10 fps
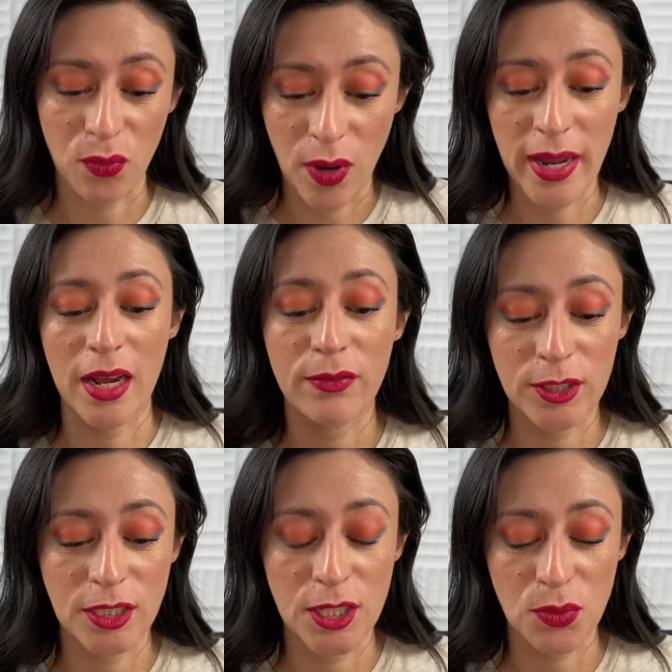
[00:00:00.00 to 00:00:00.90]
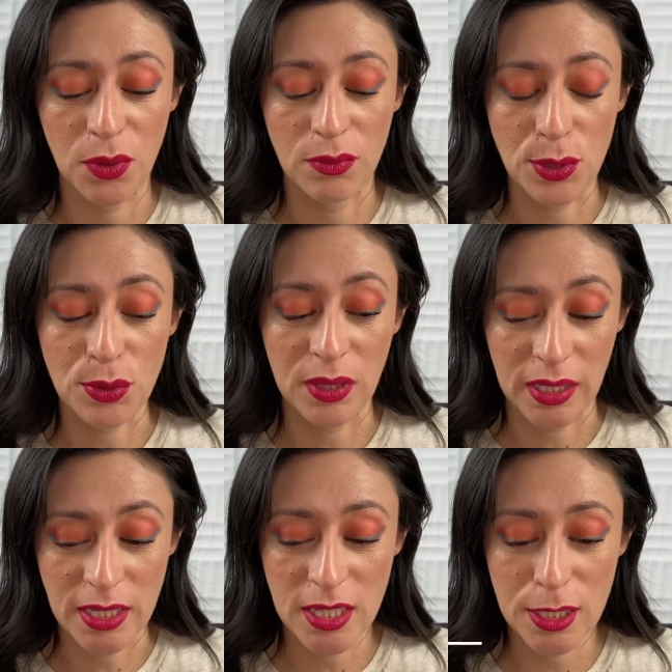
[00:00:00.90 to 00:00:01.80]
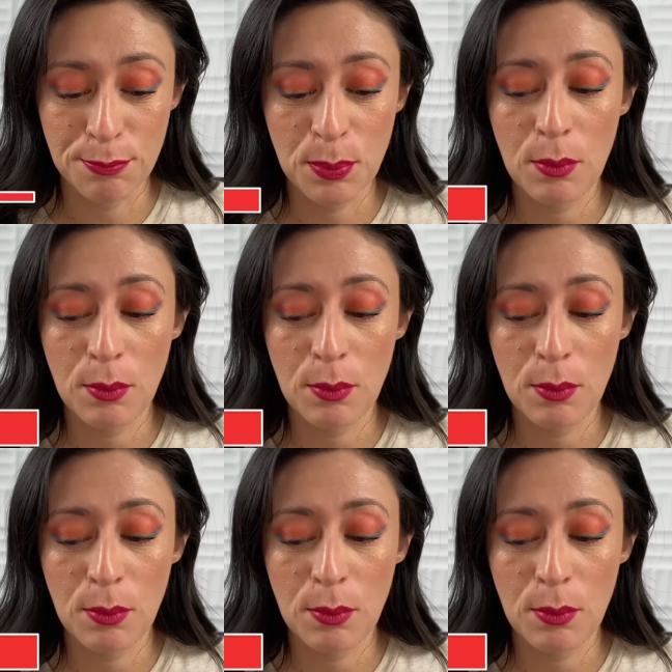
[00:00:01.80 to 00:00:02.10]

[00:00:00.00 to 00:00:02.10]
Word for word: right after this one was released.